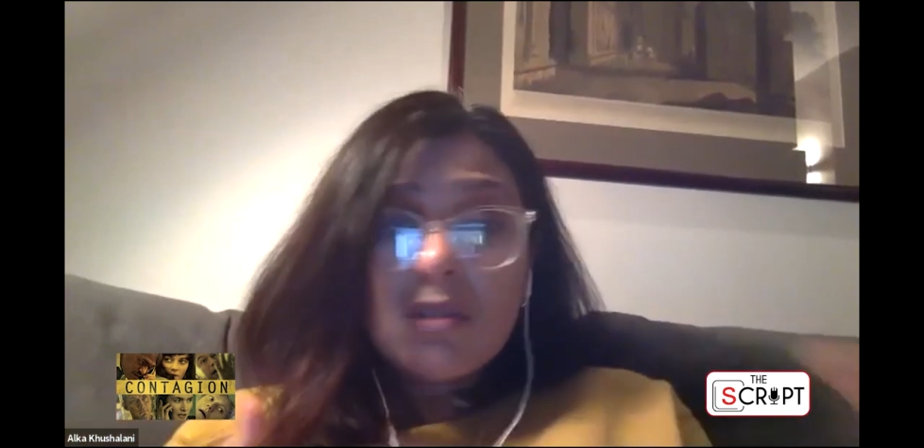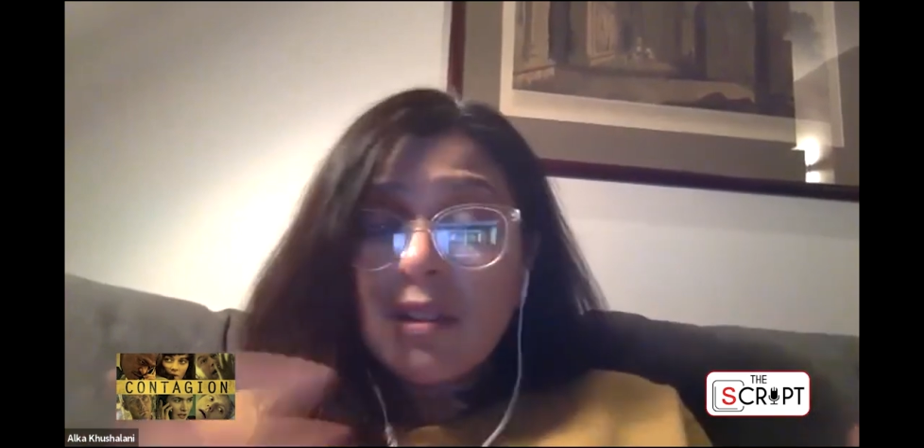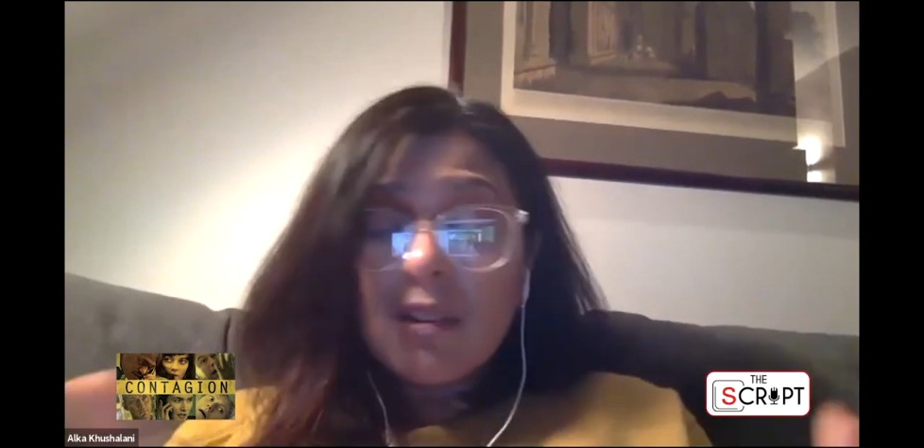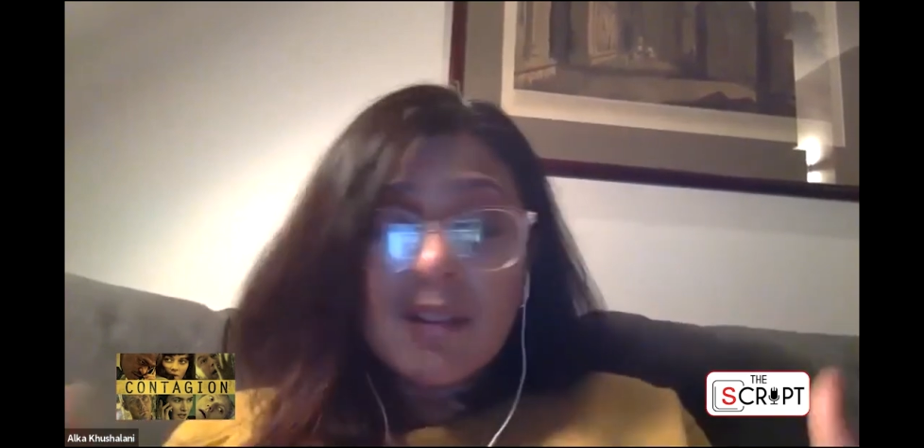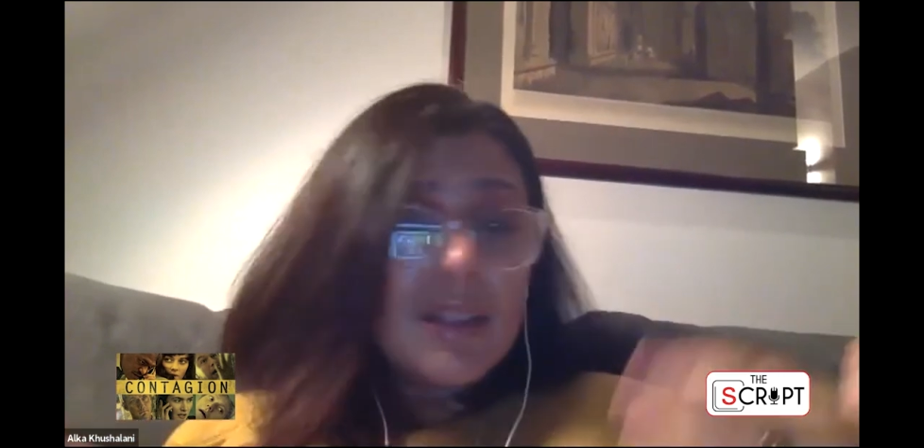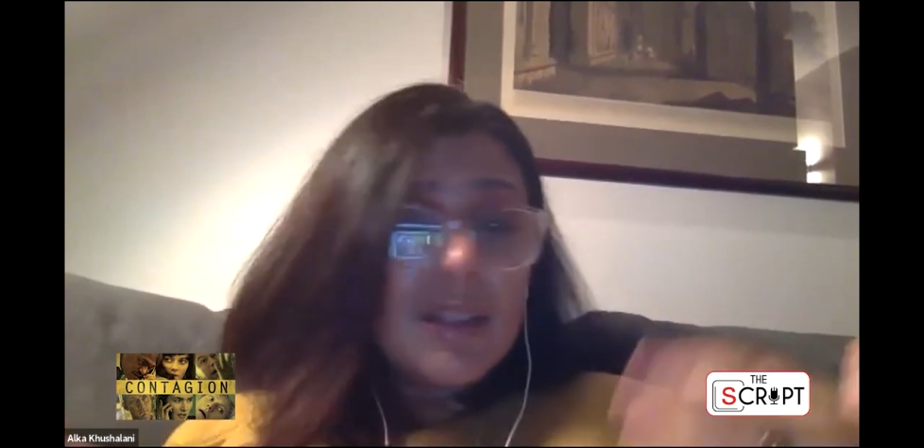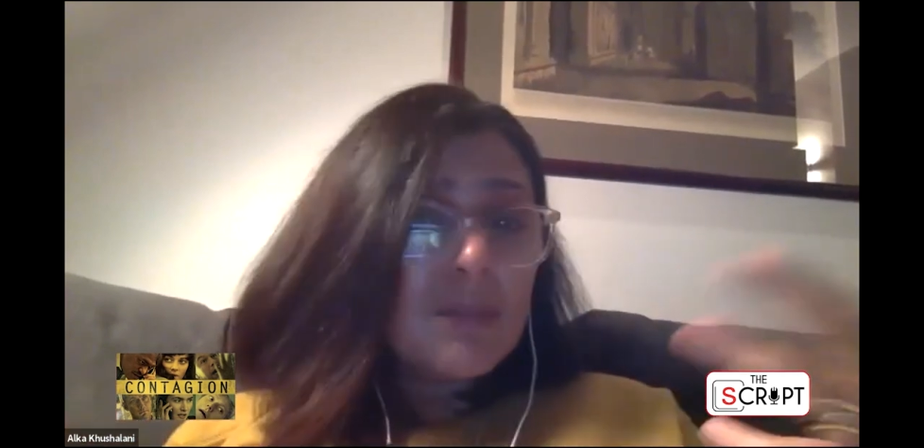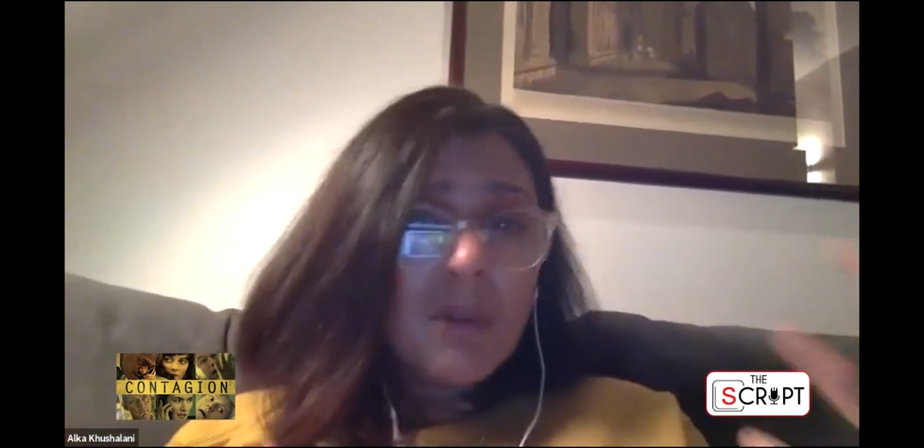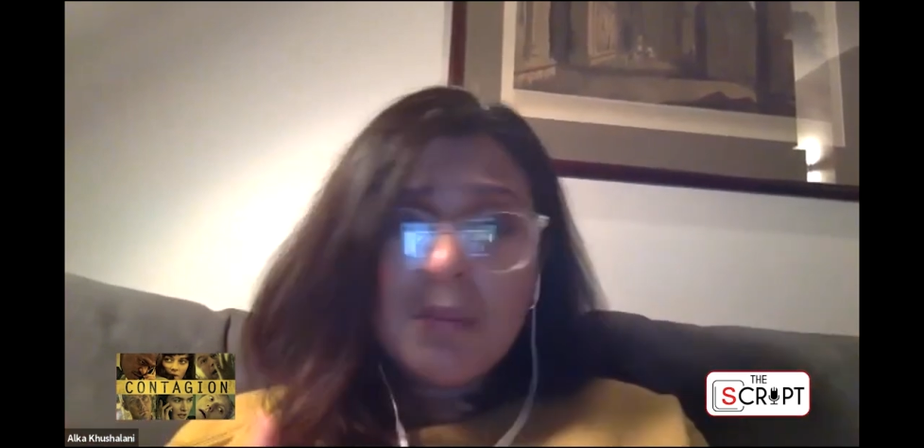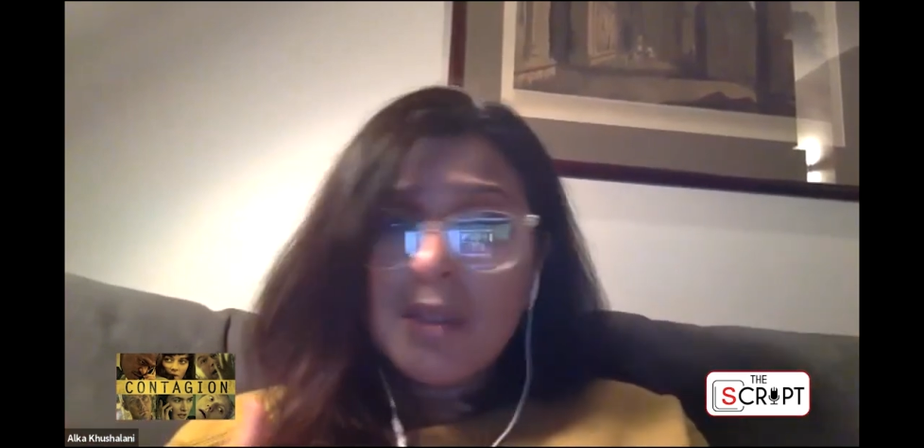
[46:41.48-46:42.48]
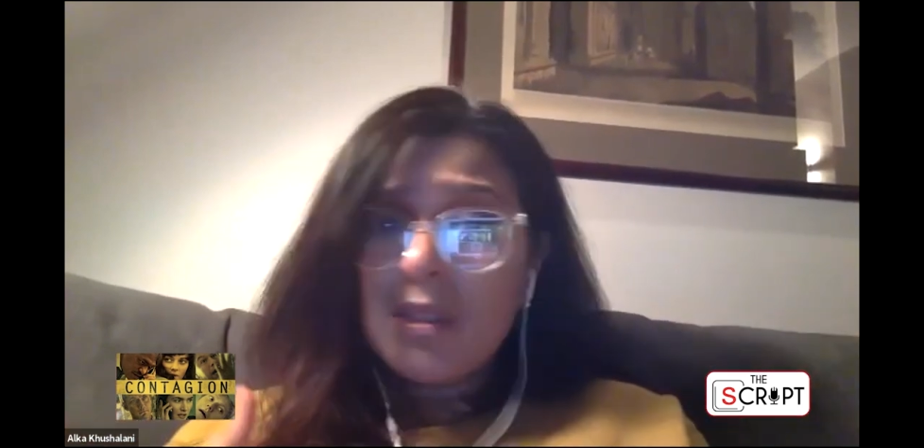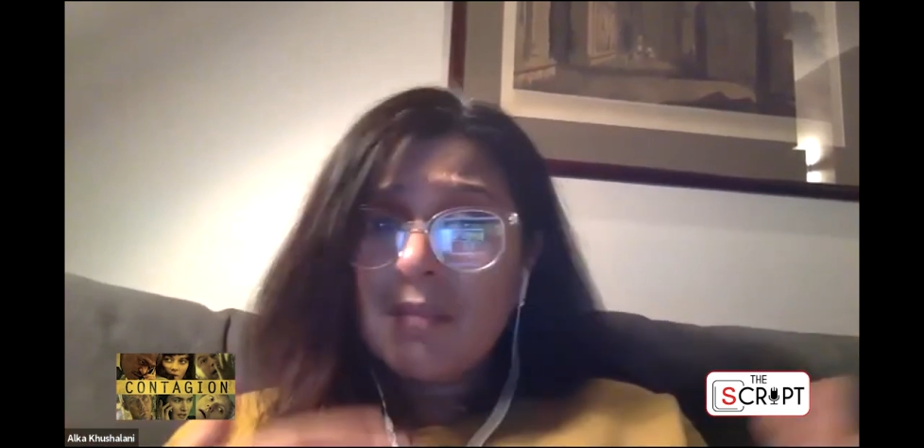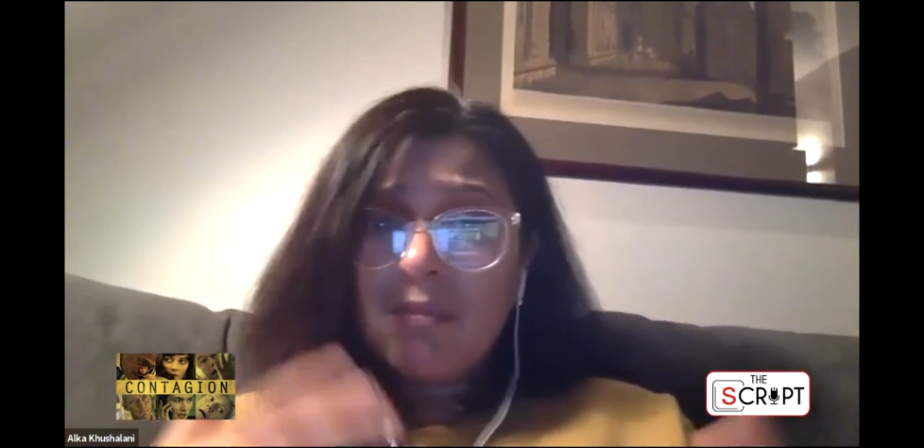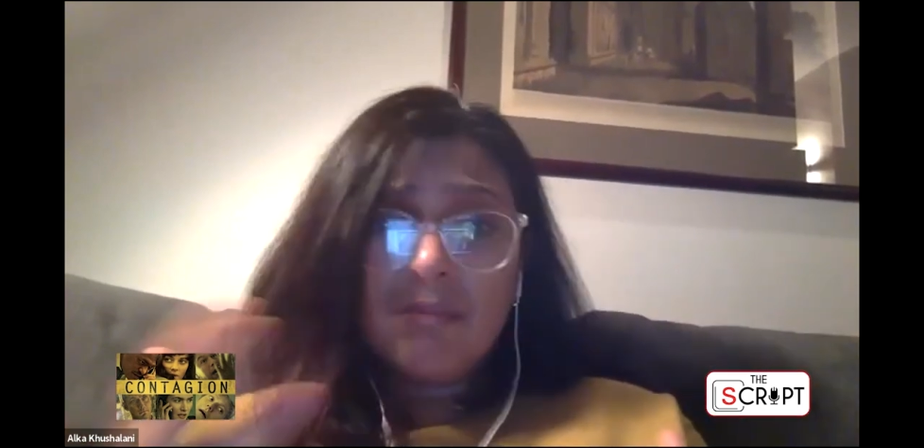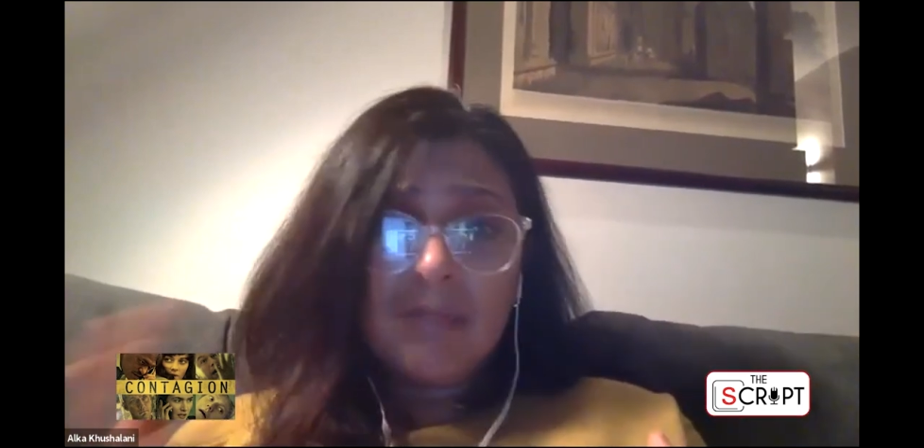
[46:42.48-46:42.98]
these moments of
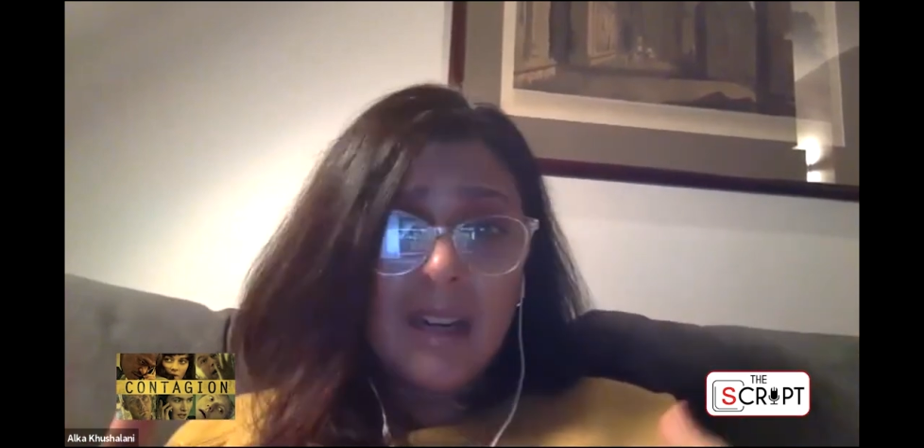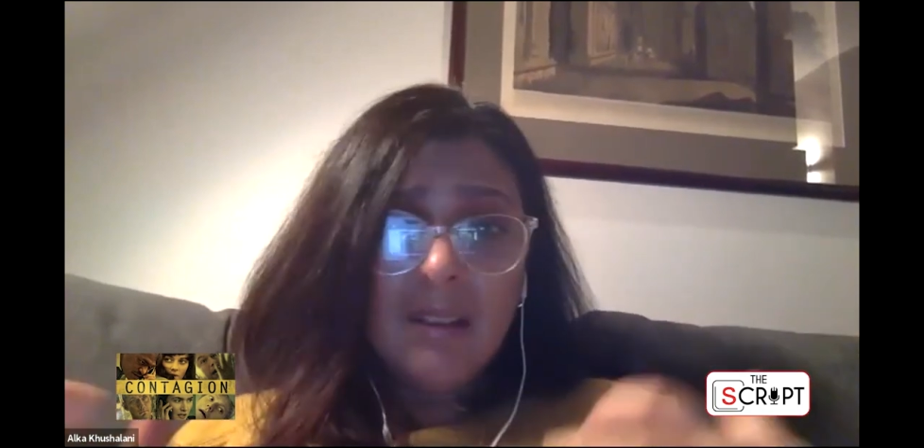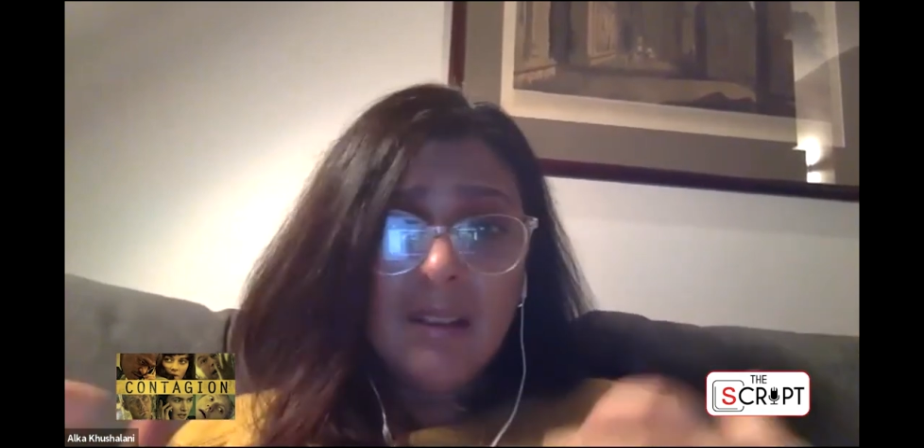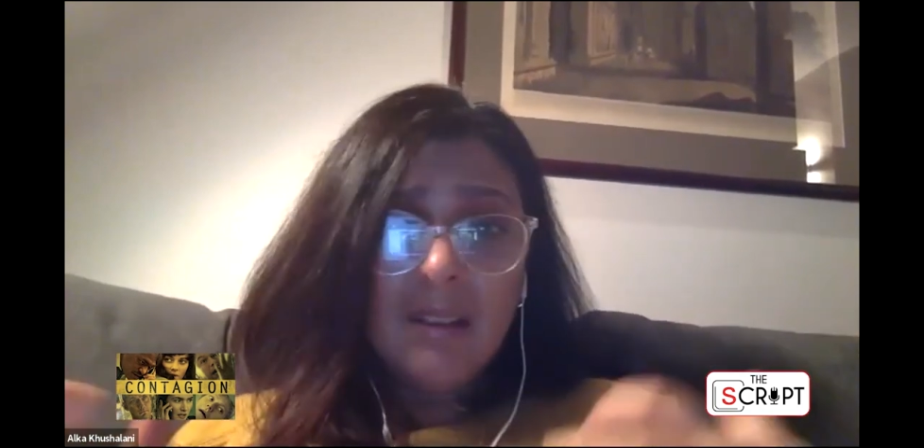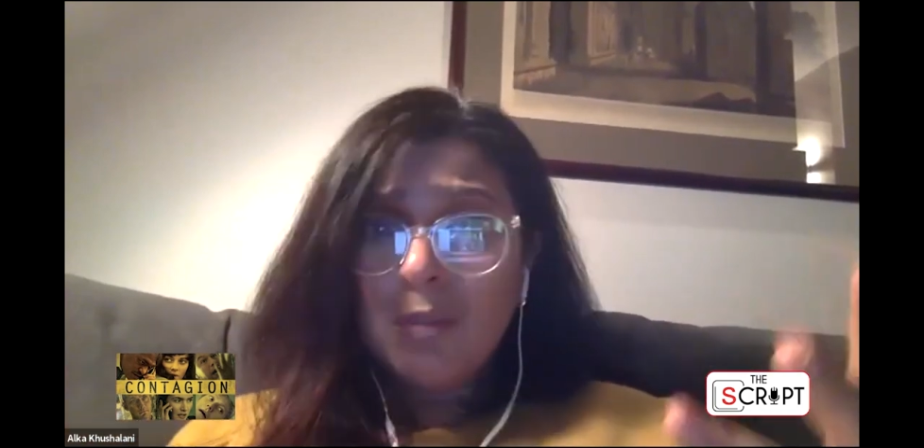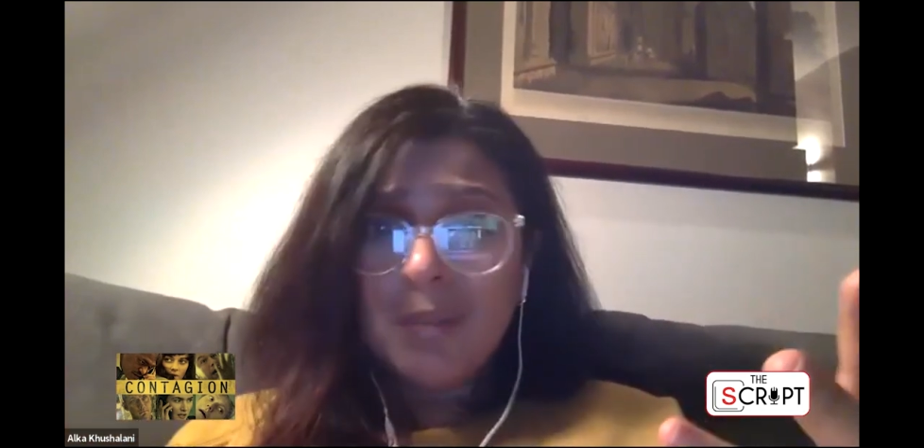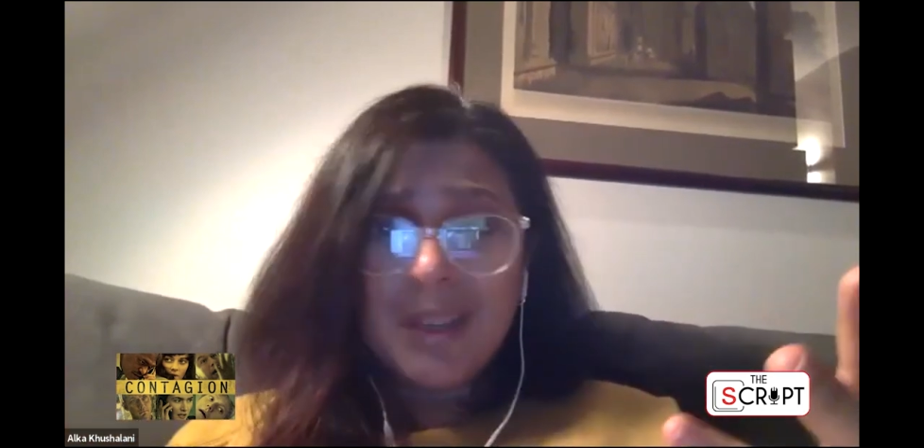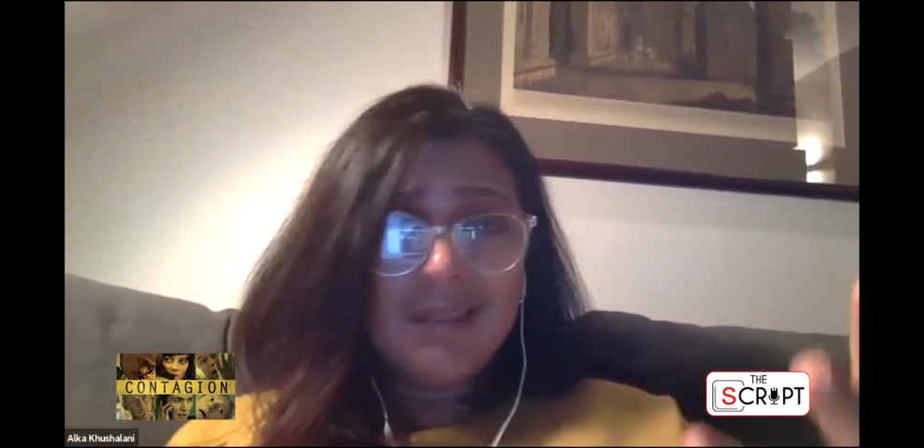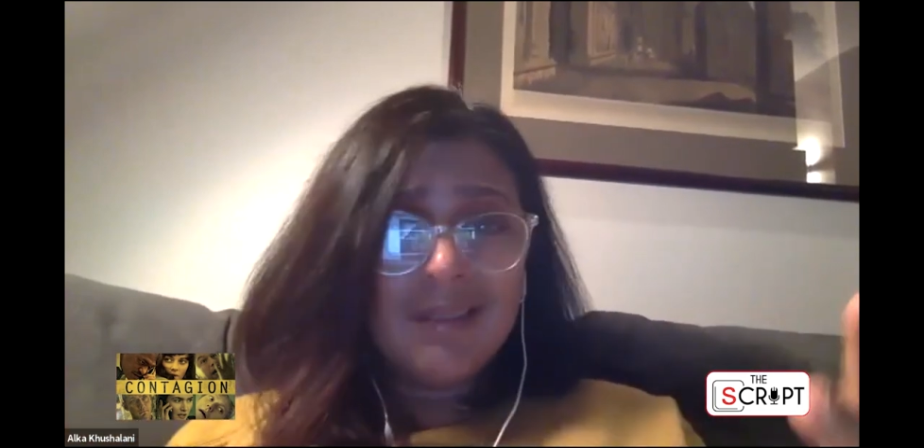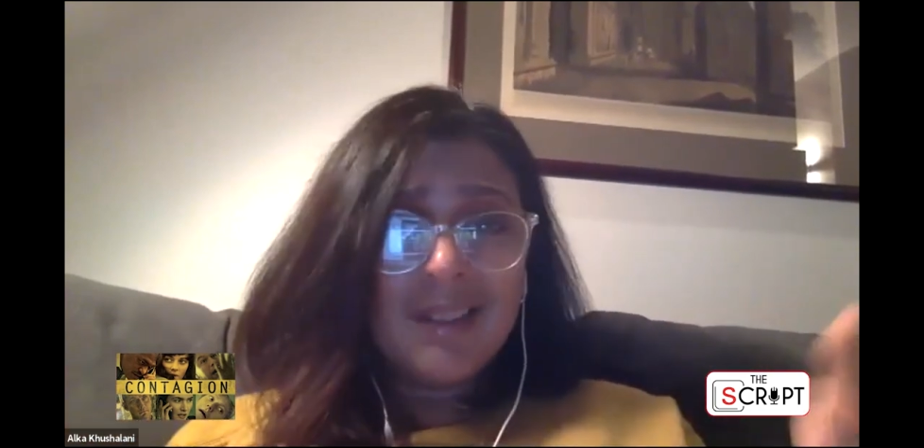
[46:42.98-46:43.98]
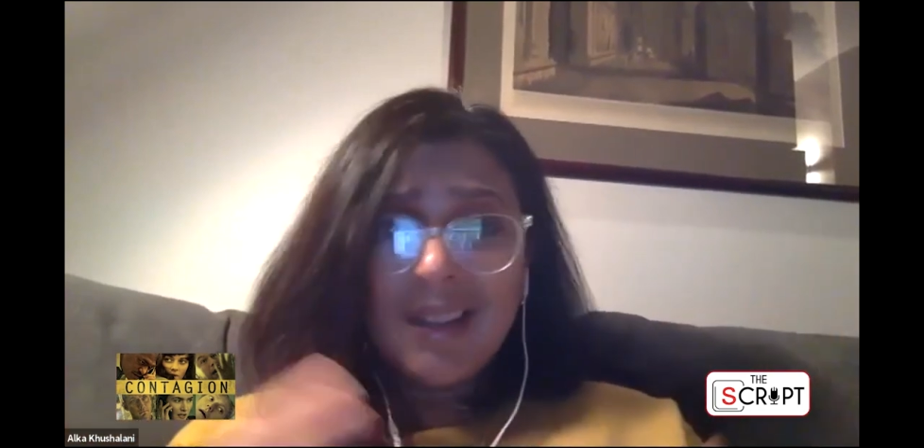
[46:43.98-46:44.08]
real human